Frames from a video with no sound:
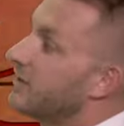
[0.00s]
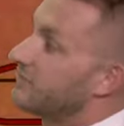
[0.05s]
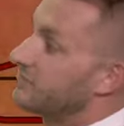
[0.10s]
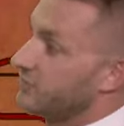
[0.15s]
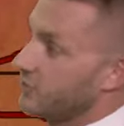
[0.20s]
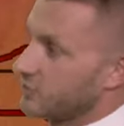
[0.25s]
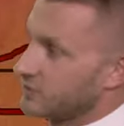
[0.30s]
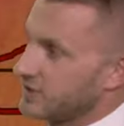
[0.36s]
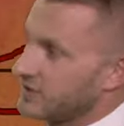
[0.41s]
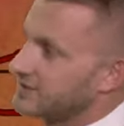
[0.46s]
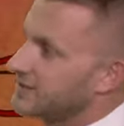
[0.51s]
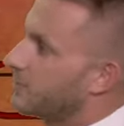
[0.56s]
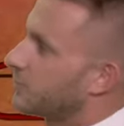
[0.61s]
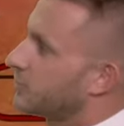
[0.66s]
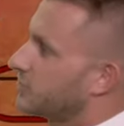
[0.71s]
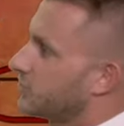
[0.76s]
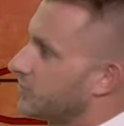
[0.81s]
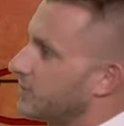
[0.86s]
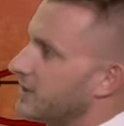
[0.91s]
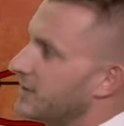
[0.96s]
Feels like
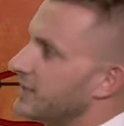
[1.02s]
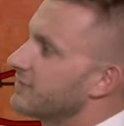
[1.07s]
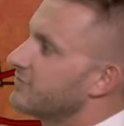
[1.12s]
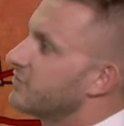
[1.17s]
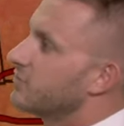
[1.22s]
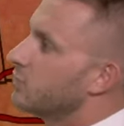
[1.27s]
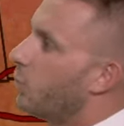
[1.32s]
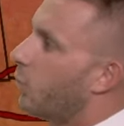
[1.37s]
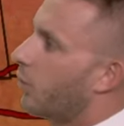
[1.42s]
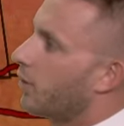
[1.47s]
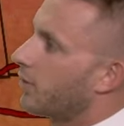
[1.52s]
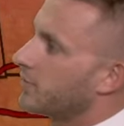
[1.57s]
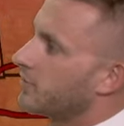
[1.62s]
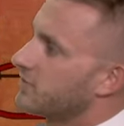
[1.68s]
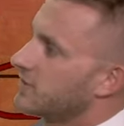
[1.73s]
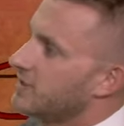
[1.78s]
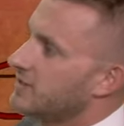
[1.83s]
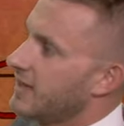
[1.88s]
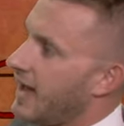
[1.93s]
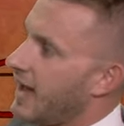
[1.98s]
temperature even
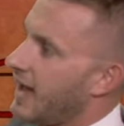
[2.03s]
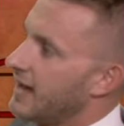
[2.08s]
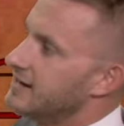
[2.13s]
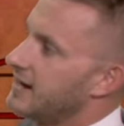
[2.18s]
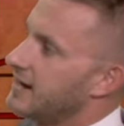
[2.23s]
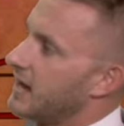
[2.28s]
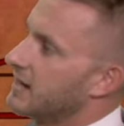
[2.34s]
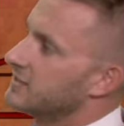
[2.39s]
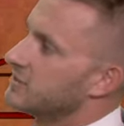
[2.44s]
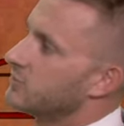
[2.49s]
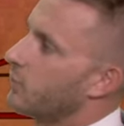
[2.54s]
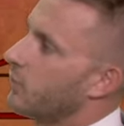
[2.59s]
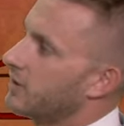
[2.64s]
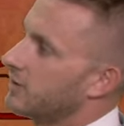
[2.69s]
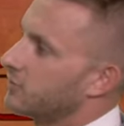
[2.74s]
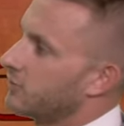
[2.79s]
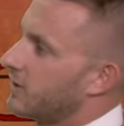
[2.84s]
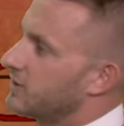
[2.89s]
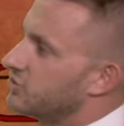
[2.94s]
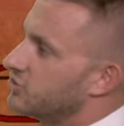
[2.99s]
warmer than that.
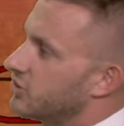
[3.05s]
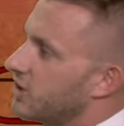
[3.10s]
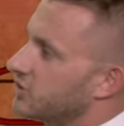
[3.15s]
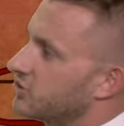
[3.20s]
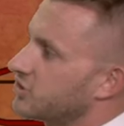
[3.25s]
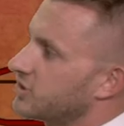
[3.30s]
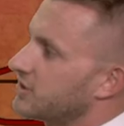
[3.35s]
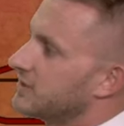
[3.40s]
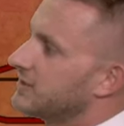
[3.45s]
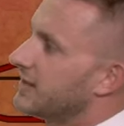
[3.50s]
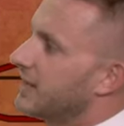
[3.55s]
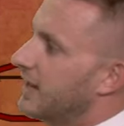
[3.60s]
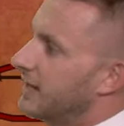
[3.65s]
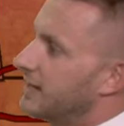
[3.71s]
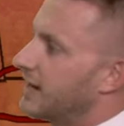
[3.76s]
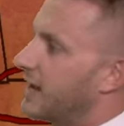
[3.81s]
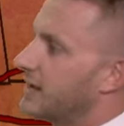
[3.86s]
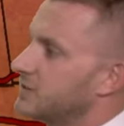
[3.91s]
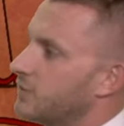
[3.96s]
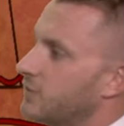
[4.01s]
91 in Grand Junction,
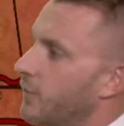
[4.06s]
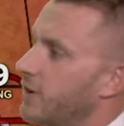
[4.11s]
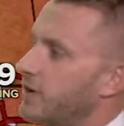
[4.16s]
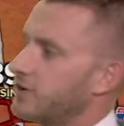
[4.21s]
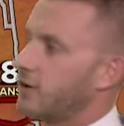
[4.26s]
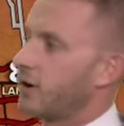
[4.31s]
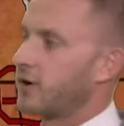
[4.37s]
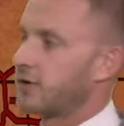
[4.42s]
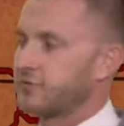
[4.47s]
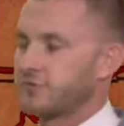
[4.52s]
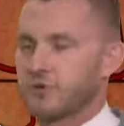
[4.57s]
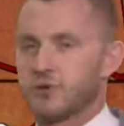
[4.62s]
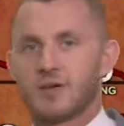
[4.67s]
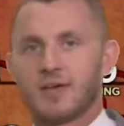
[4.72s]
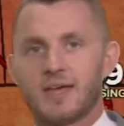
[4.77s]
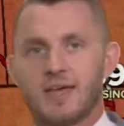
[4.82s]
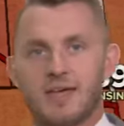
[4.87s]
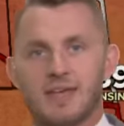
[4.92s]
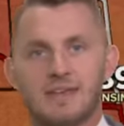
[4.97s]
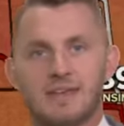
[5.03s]
91 in
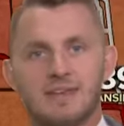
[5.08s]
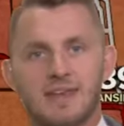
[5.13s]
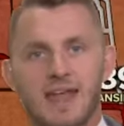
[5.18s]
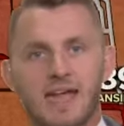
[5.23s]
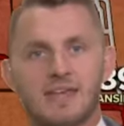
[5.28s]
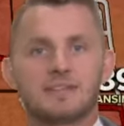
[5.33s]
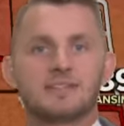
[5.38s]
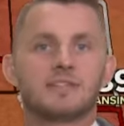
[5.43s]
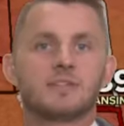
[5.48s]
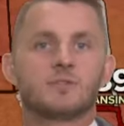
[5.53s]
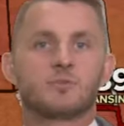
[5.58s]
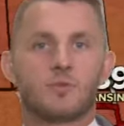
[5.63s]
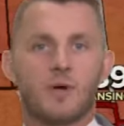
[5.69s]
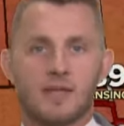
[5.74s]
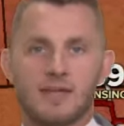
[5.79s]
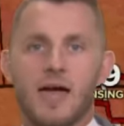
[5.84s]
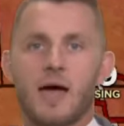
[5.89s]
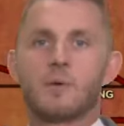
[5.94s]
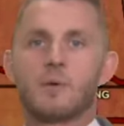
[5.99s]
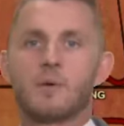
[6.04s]
Hartford, 90
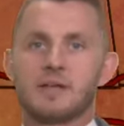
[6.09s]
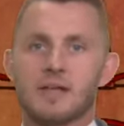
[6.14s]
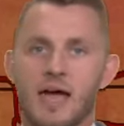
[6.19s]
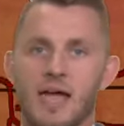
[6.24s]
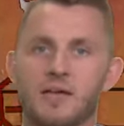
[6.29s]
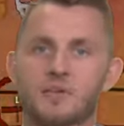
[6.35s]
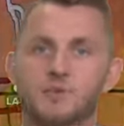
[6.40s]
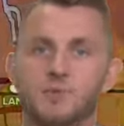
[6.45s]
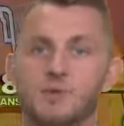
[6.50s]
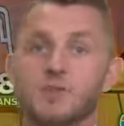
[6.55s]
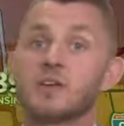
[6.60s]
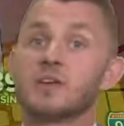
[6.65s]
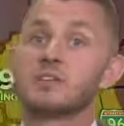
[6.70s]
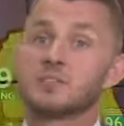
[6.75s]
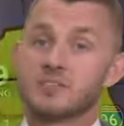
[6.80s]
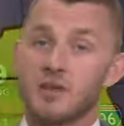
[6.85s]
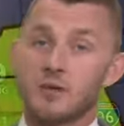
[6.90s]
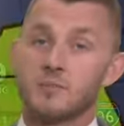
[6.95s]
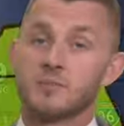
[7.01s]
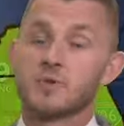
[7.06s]
right now in Niles with
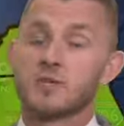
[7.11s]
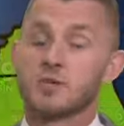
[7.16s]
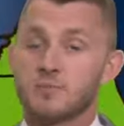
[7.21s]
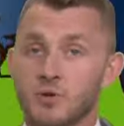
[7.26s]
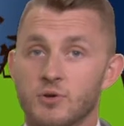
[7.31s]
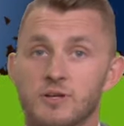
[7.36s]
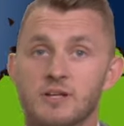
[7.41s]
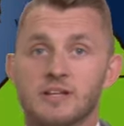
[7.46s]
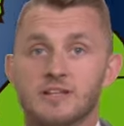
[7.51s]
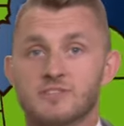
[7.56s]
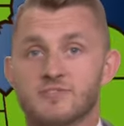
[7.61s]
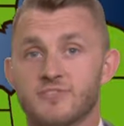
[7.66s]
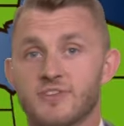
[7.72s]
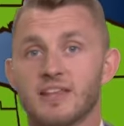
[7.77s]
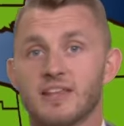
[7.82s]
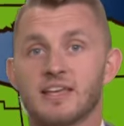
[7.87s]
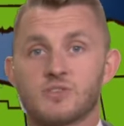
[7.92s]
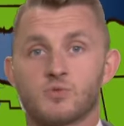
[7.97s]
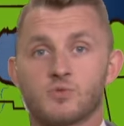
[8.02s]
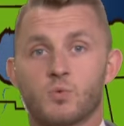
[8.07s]
some communities
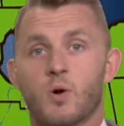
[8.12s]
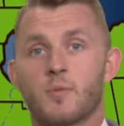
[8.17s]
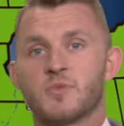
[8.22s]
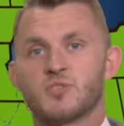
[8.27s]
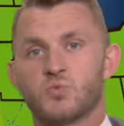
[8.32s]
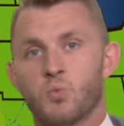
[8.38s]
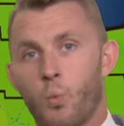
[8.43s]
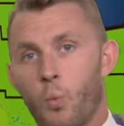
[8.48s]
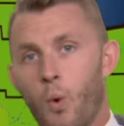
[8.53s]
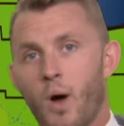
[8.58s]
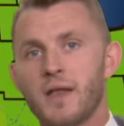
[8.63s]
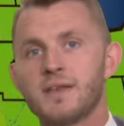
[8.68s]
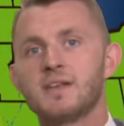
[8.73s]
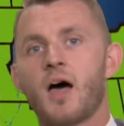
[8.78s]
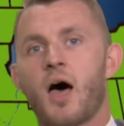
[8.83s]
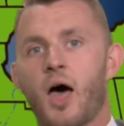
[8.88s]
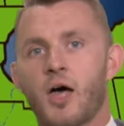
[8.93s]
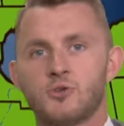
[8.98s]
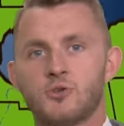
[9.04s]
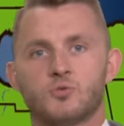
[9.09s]
feeling as warm as
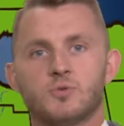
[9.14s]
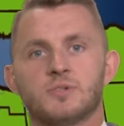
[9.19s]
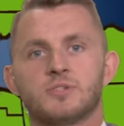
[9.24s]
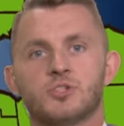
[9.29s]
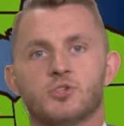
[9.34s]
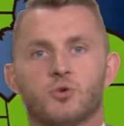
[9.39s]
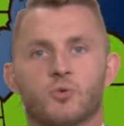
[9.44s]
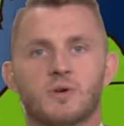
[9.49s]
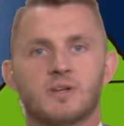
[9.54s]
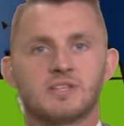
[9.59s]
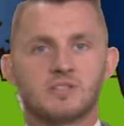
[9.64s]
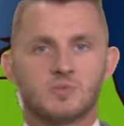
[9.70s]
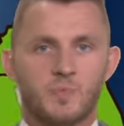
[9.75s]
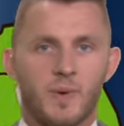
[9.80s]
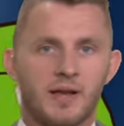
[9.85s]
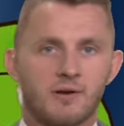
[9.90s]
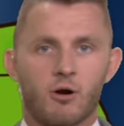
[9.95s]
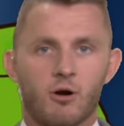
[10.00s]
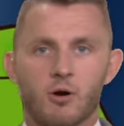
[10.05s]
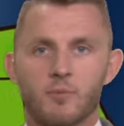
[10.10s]
100 degrees.
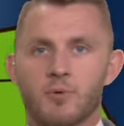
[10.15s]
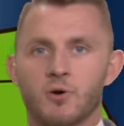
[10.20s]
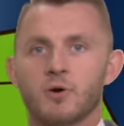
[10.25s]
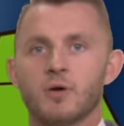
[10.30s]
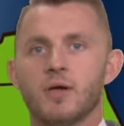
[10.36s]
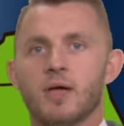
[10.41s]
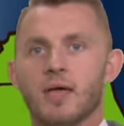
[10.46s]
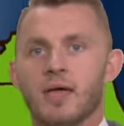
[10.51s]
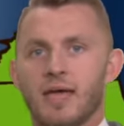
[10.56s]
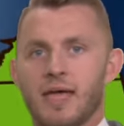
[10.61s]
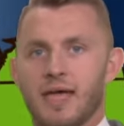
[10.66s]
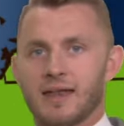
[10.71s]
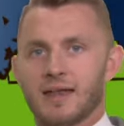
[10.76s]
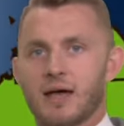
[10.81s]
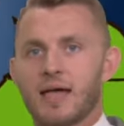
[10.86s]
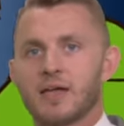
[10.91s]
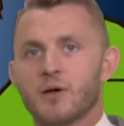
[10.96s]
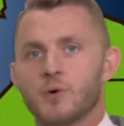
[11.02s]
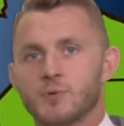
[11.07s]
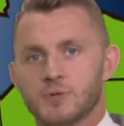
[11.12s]
Better Benton Harbor and
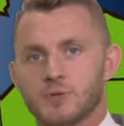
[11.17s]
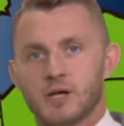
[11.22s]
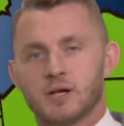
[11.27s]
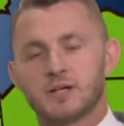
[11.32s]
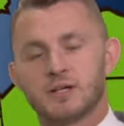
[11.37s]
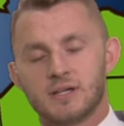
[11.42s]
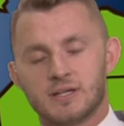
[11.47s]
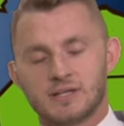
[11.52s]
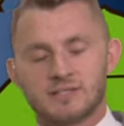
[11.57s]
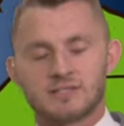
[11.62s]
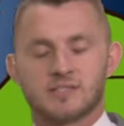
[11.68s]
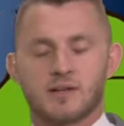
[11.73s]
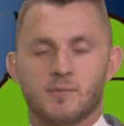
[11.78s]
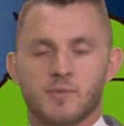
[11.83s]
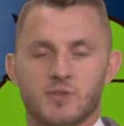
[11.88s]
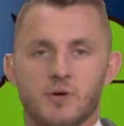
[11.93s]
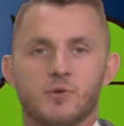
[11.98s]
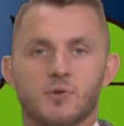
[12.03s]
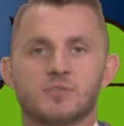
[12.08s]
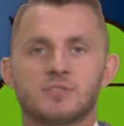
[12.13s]
Ionia,
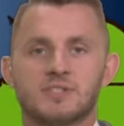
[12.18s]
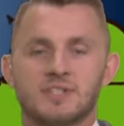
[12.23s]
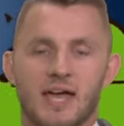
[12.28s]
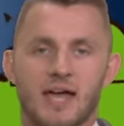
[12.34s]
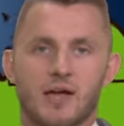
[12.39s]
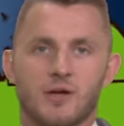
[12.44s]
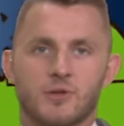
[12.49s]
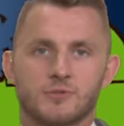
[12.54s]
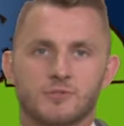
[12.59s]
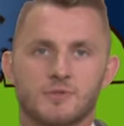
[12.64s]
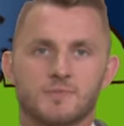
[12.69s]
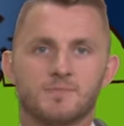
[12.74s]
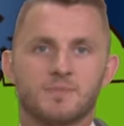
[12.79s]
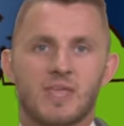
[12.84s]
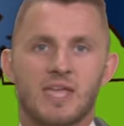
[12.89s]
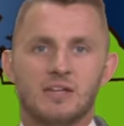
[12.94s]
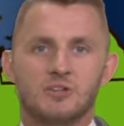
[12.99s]
some of those towns.